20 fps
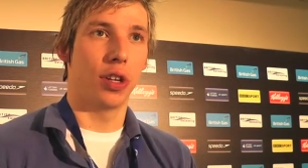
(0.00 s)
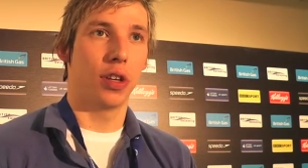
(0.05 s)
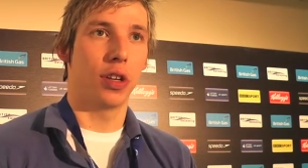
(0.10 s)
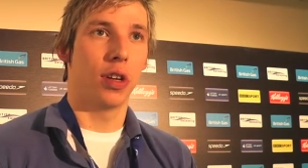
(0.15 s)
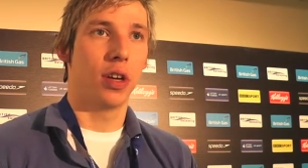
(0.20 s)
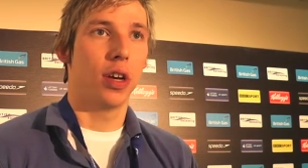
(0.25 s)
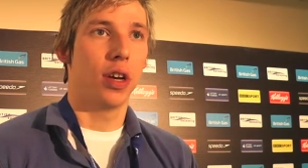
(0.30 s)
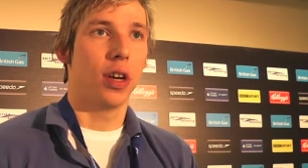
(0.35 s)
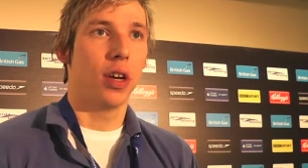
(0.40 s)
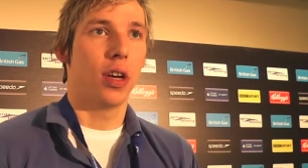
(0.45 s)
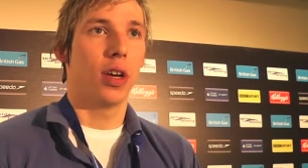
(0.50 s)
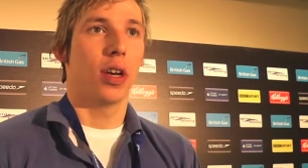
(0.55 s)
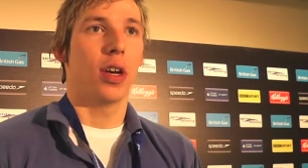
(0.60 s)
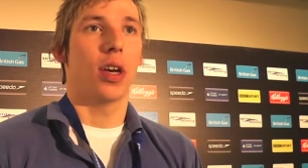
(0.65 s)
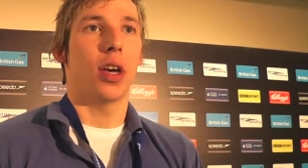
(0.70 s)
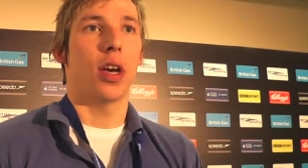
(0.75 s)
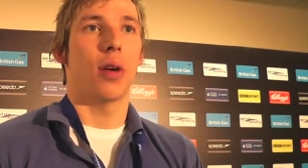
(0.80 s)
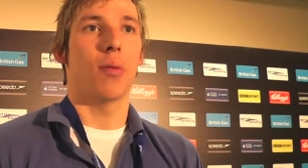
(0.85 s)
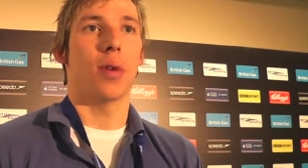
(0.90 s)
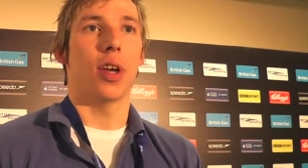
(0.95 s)

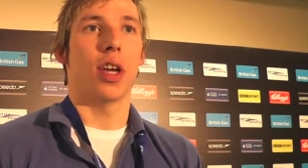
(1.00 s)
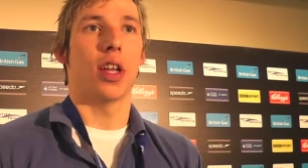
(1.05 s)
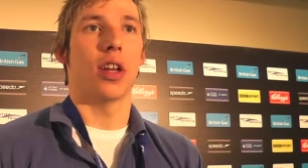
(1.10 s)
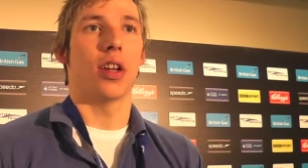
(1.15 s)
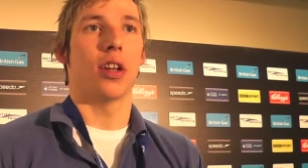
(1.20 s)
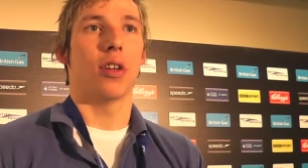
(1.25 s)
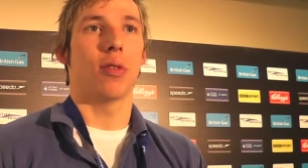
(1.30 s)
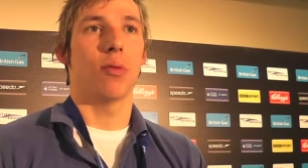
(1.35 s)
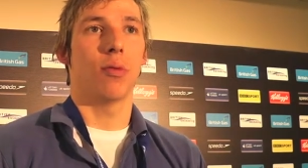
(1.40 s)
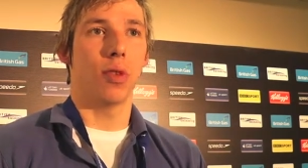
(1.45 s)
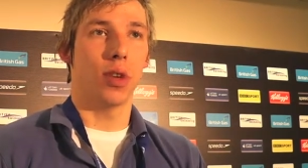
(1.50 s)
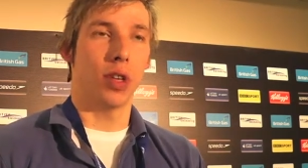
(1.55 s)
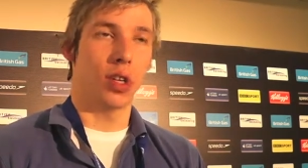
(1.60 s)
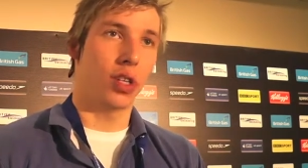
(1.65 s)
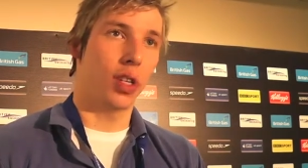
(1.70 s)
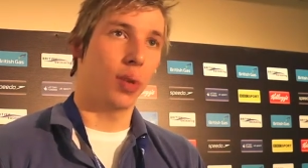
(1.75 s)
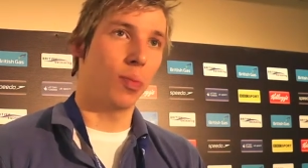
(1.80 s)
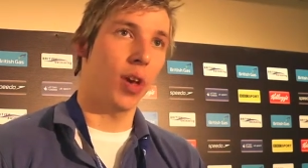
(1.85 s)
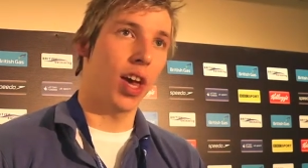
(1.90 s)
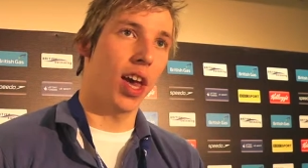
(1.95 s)
I mean,
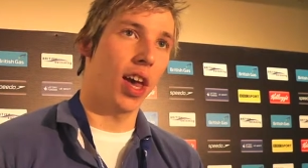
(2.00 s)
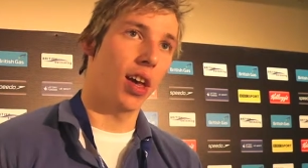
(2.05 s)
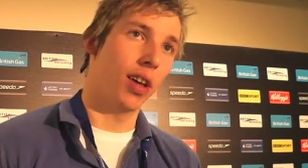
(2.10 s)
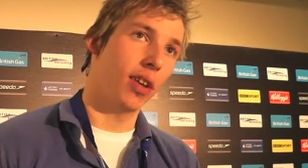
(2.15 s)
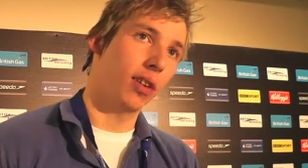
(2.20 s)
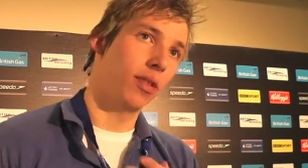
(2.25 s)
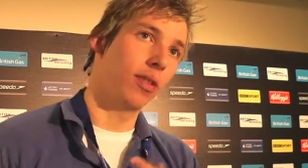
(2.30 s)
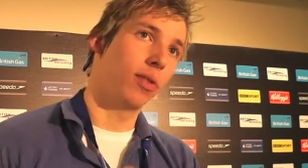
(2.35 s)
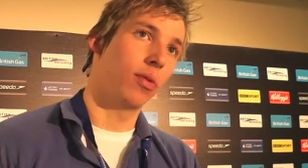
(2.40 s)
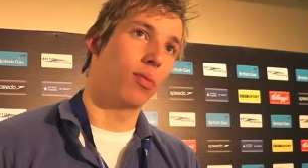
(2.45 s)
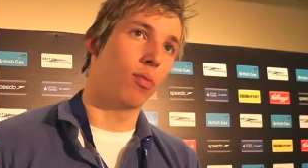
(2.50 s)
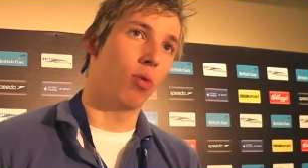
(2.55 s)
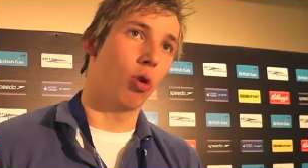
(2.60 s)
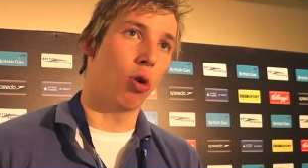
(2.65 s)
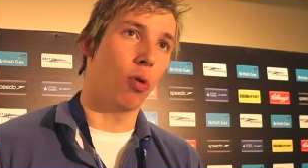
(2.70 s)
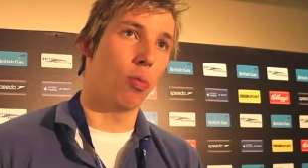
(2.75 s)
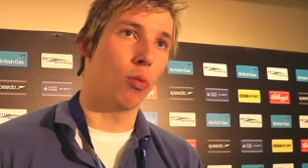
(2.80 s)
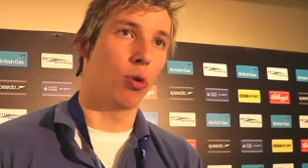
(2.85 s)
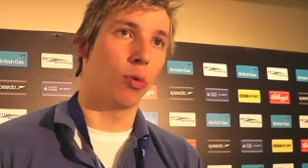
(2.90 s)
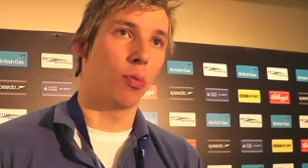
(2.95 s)
it's a bit
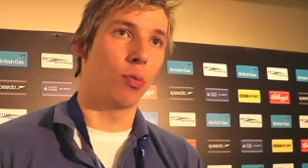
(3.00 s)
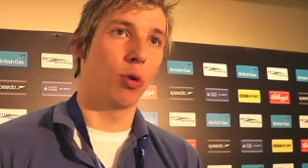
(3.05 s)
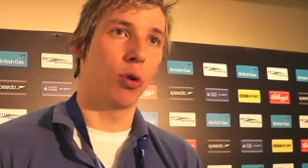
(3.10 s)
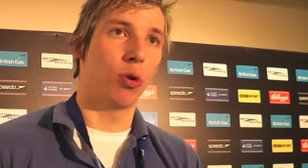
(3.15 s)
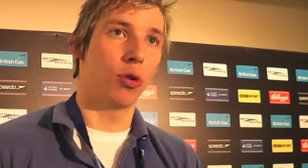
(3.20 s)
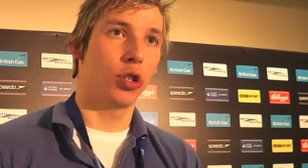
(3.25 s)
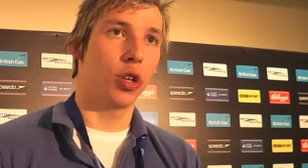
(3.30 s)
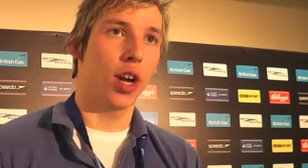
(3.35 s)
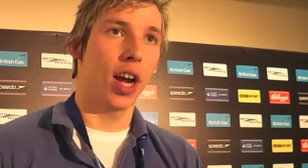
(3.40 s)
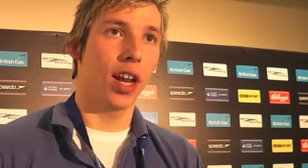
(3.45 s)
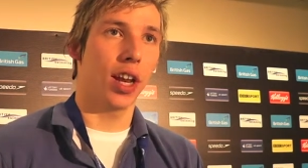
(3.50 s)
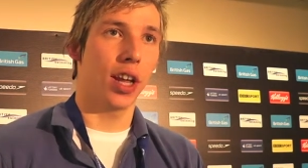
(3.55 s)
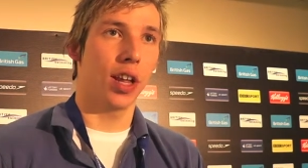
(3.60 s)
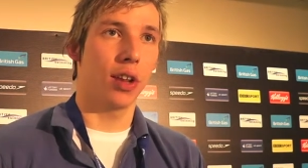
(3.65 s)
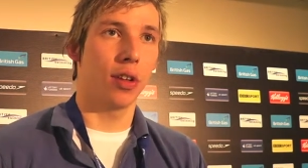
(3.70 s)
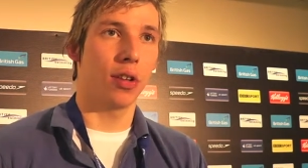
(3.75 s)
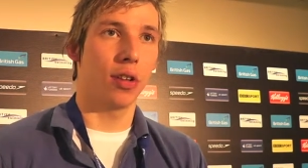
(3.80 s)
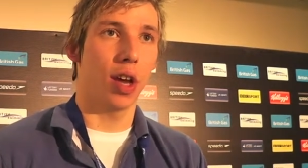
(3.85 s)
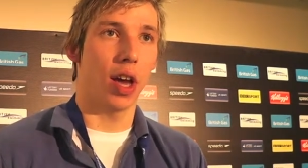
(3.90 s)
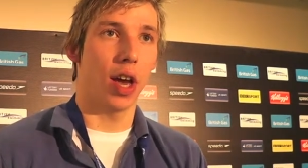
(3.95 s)
more more, more
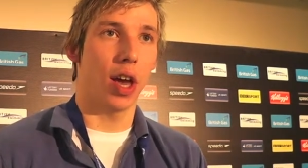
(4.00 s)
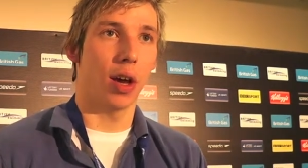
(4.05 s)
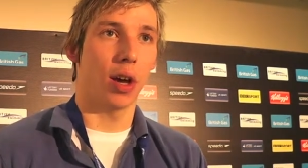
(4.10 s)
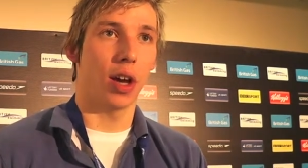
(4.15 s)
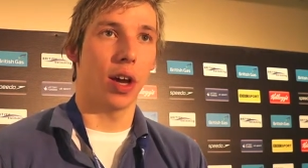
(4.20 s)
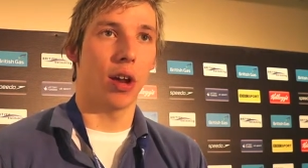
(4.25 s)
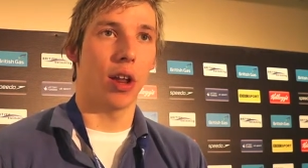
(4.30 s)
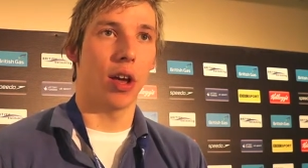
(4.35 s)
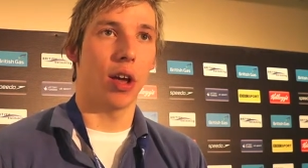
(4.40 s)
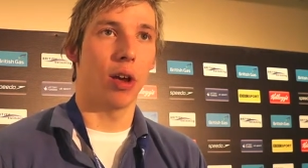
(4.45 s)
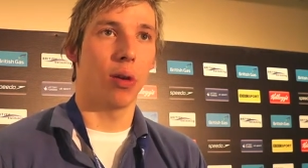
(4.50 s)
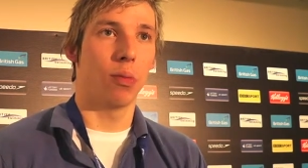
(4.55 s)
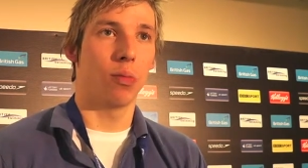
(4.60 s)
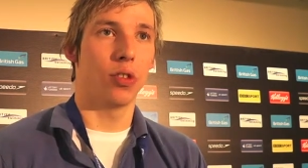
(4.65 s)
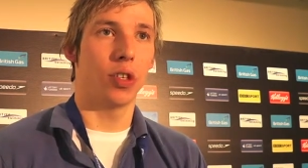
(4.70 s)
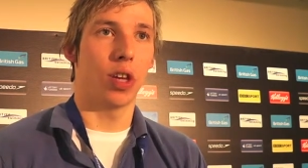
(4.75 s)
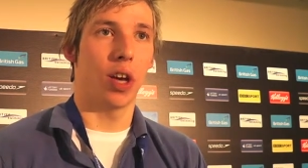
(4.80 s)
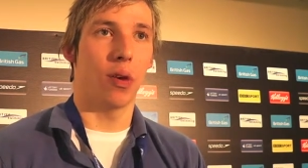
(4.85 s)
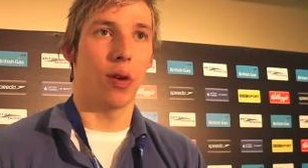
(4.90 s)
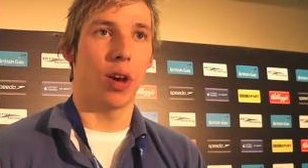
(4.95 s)
training uh, going at home,
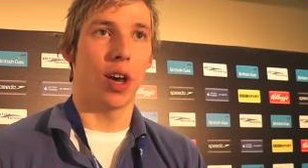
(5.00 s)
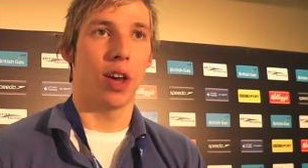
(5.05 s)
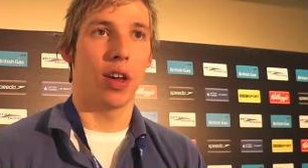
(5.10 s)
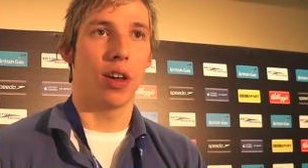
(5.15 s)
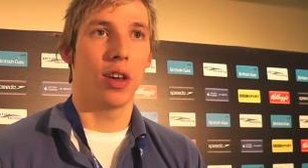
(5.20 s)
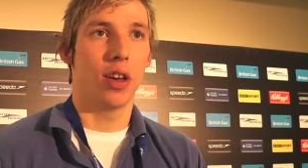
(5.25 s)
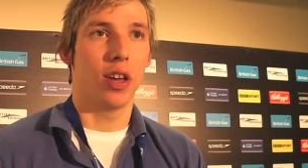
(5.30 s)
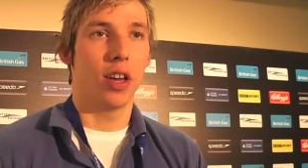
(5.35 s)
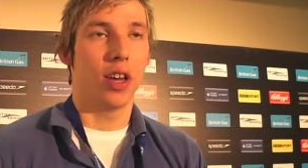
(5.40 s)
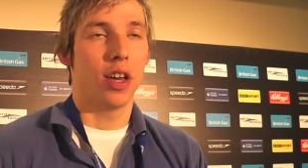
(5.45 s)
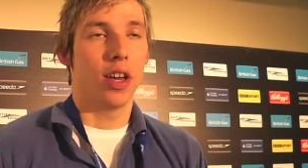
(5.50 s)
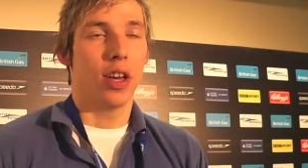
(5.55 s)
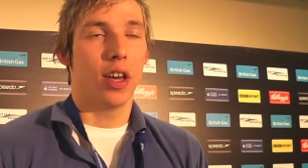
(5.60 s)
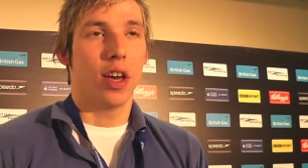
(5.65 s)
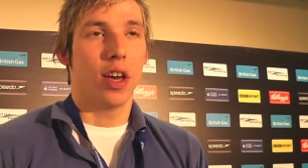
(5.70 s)
so uh,